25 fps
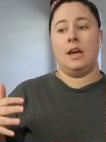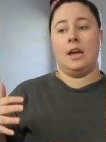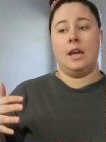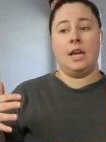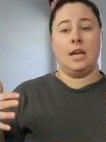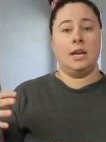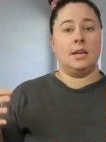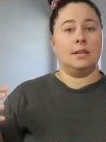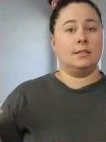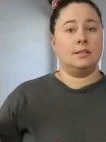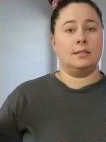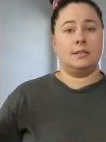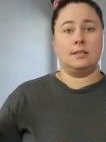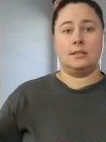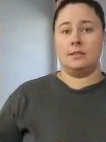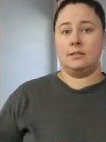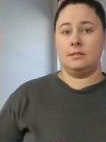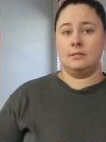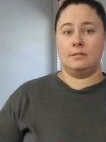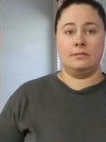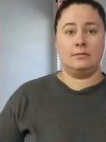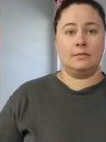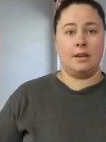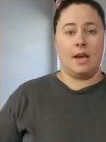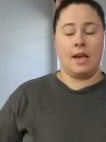and
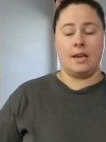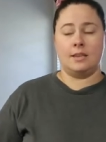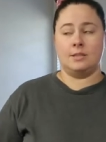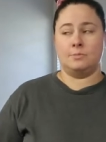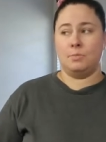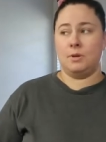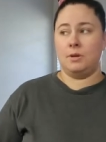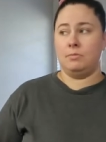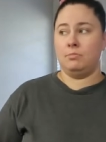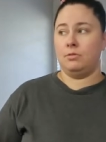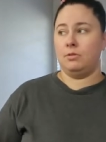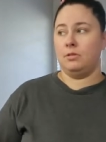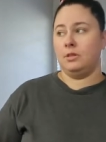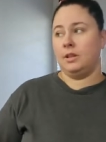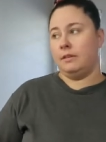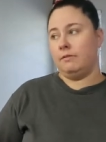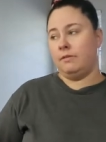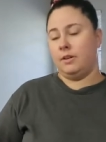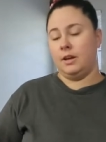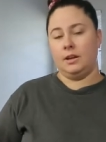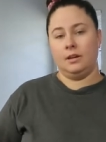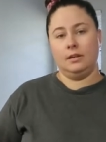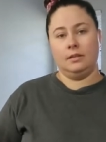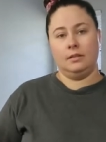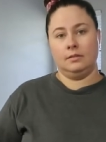as people
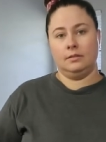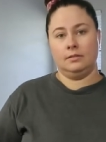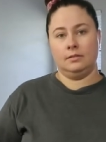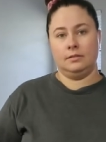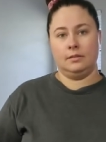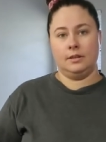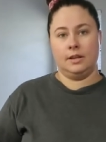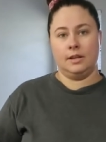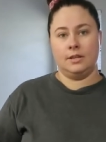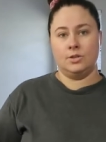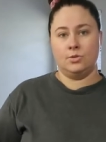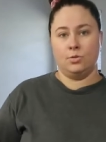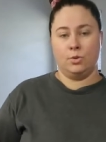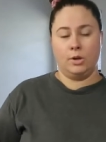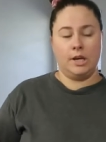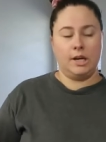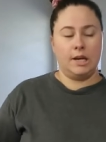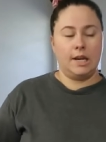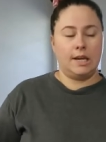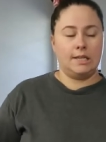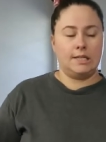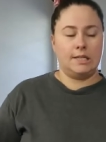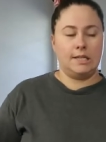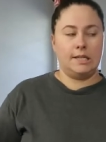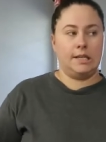living in
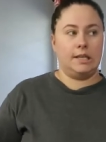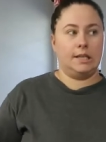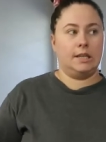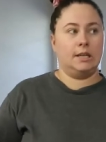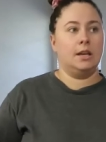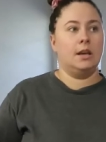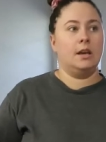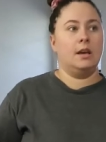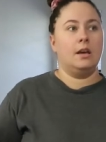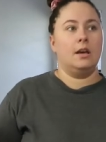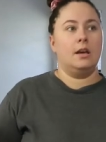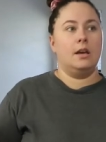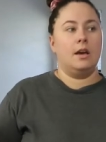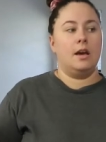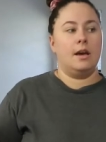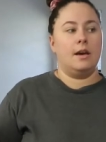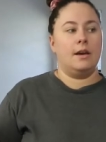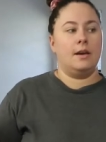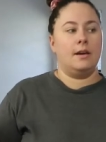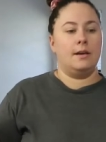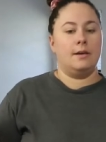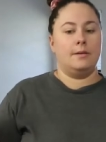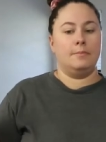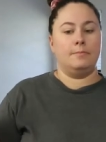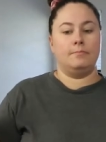2019.
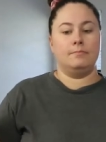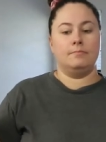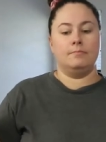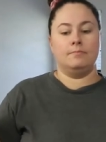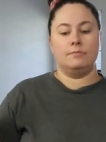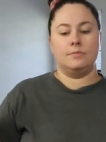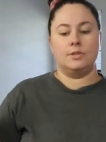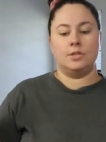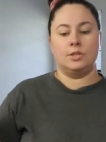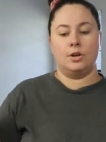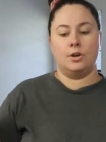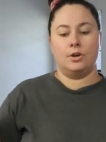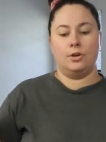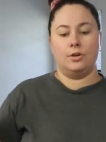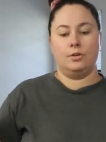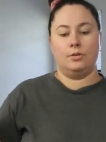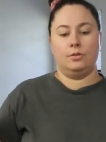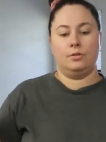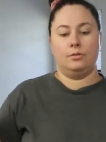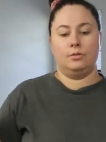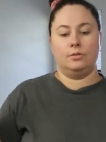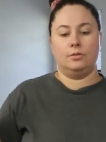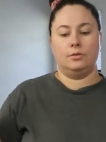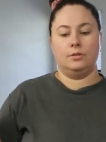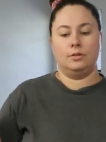
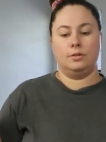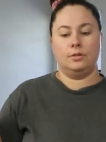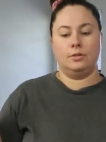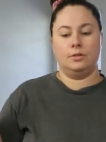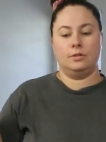So